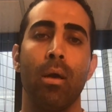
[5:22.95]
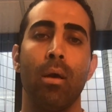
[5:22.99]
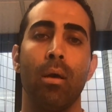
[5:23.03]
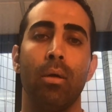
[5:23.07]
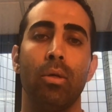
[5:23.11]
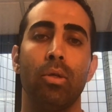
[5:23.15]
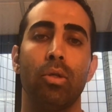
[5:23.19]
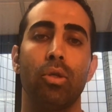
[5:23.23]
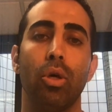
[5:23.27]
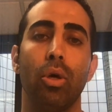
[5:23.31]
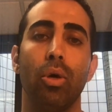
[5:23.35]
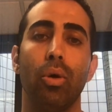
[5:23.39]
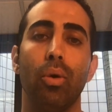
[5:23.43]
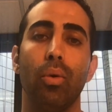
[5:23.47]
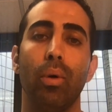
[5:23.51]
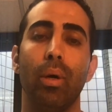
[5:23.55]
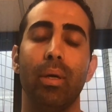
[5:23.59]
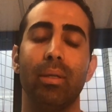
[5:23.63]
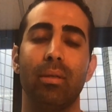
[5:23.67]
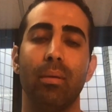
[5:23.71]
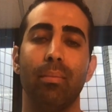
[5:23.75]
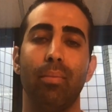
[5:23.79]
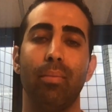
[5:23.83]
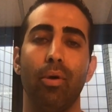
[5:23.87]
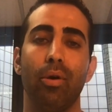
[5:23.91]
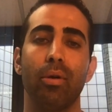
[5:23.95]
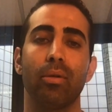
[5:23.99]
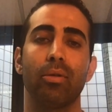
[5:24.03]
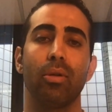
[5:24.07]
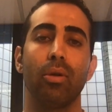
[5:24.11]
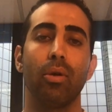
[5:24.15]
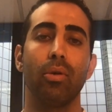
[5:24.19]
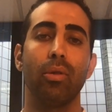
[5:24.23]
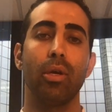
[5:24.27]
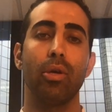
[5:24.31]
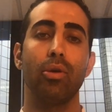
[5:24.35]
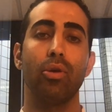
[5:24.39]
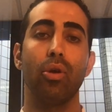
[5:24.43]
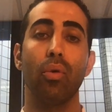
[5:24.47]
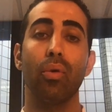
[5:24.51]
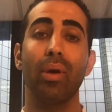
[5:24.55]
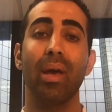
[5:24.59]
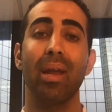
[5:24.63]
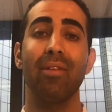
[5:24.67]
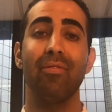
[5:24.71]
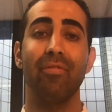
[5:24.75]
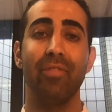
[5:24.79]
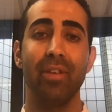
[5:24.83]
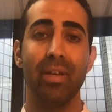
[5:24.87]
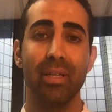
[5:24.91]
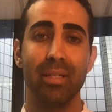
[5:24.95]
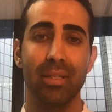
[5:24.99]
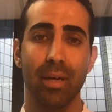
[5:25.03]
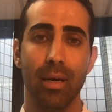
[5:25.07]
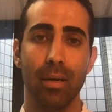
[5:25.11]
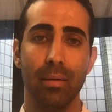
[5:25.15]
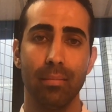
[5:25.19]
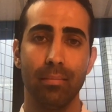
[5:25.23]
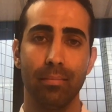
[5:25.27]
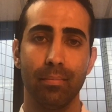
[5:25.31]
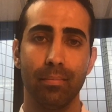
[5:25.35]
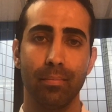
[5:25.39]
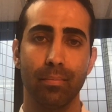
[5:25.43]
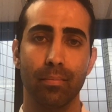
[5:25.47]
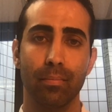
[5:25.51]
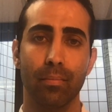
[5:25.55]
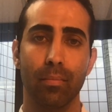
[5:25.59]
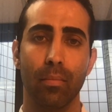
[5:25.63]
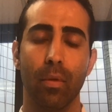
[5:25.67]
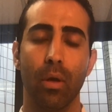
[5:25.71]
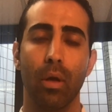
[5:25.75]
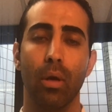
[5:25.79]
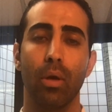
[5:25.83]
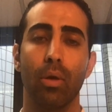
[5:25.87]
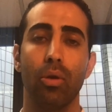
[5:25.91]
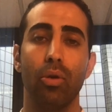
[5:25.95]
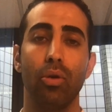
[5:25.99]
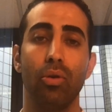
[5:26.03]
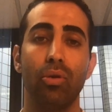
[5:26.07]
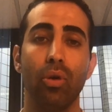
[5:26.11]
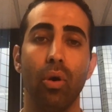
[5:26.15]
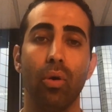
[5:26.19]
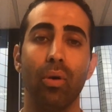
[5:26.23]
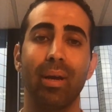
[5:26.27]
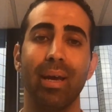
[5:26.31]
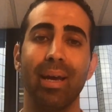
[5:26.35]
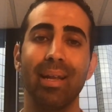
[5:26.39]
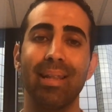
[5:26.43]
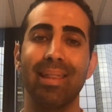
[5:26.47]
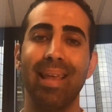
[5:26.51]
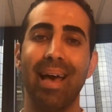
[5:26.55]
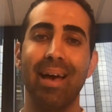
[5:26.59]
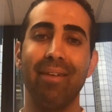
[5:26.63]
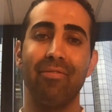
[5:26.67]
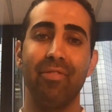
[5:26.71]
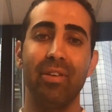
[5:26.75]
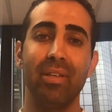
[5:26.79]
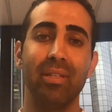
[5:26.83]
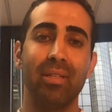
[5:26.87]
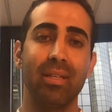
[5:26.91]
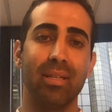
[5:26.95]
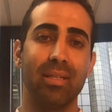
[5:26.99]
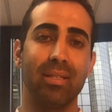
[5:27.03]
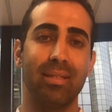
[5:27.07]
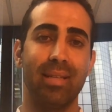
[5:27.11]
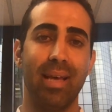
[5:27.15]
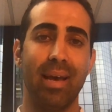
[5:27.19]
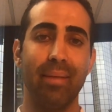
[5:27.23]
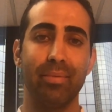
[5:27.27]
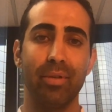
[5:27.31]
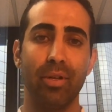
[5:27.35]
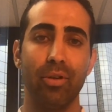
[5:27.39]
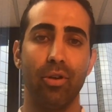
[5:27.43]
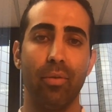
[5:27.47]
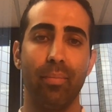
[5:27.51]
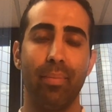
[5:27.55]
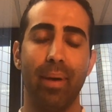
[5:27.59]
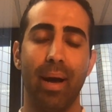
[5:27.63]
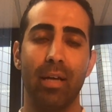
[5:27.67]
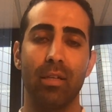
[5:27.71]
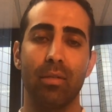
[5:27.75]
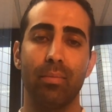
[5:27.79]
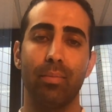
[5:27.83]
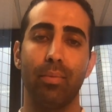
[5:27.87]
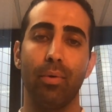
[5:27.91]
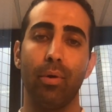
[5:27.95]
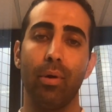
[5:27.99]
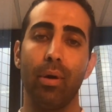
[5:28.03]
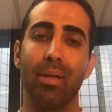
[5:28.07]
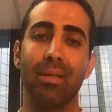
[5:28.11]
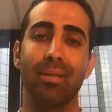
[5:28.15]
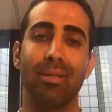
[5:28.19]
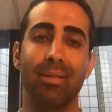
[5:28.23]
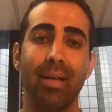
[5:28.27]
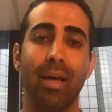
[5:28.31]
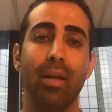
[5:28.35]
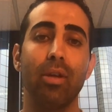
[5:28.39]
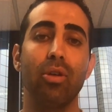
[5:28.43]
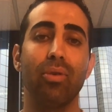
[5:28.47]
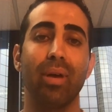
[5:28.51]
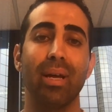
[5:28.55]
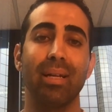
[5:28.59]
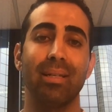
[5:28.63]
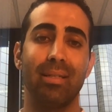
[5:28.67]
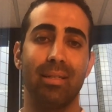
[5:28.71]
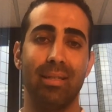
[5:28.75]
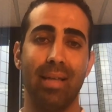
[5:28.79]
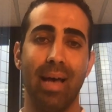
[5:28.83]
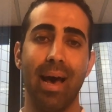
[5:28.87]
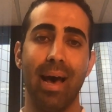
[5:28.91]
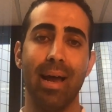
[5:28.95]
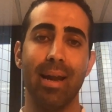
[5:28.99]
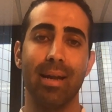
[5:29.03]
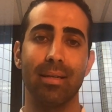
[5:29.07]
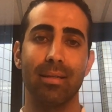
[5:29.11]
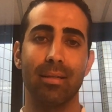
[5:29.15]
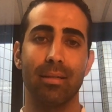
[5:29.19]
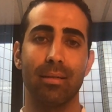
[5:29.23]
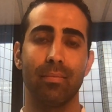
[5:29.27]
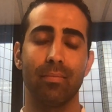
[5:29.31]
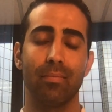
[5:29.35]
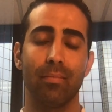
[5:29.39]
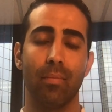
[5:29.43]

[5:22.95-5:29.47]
So it's important to know that you don't get a visa, you don't get that visa stamped in your passport. Instead, you get status.